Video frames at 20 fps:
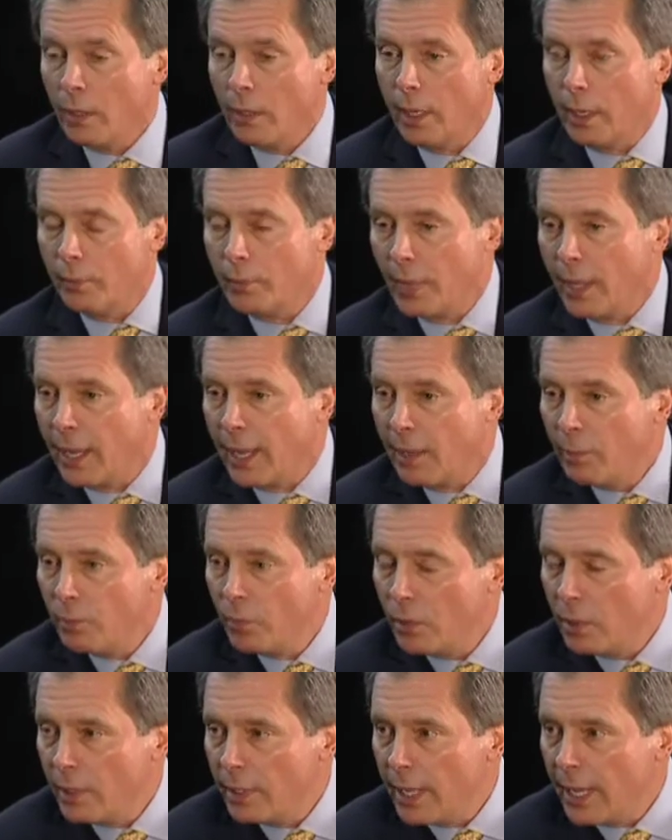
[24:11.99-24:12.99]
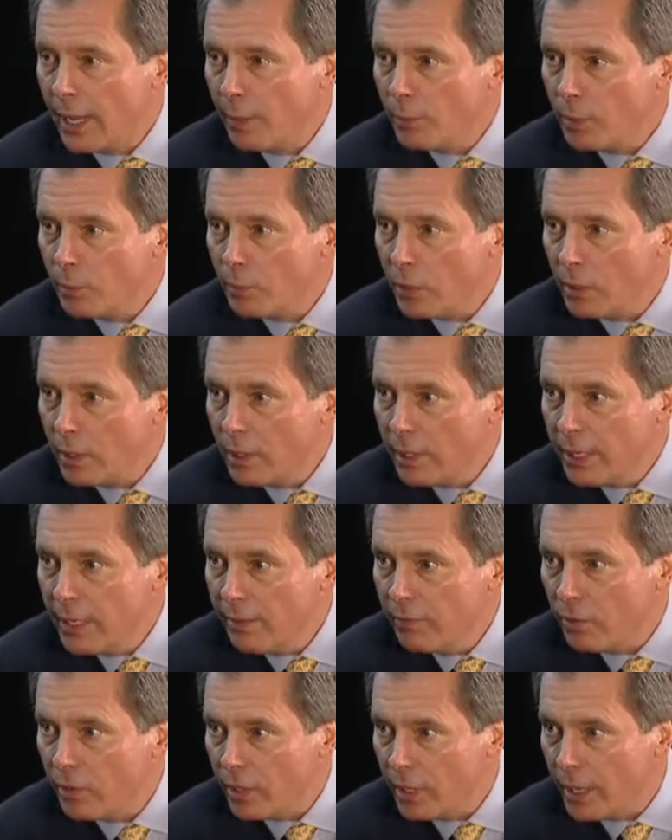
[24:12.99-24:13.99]
Now, I'm a
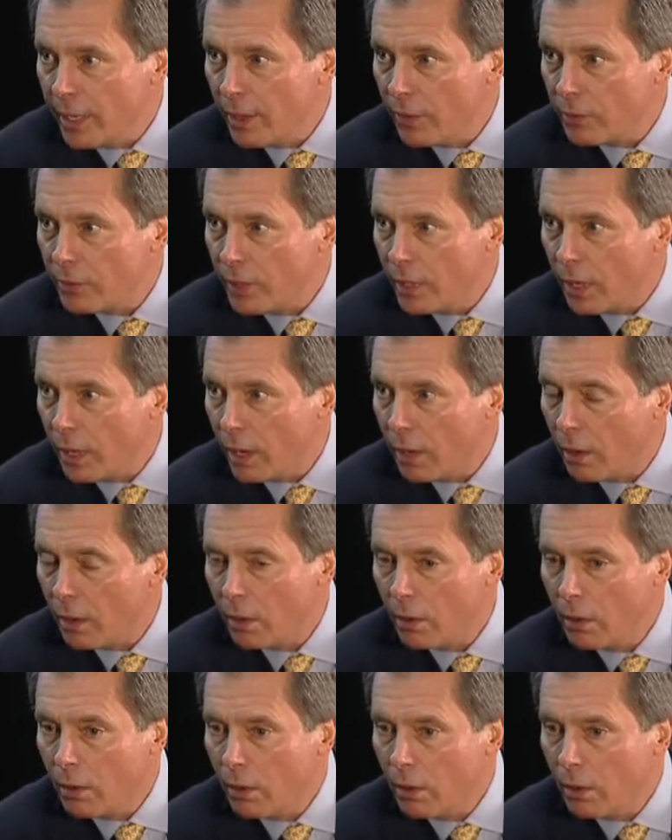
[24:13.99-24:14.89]
believer in healthcare.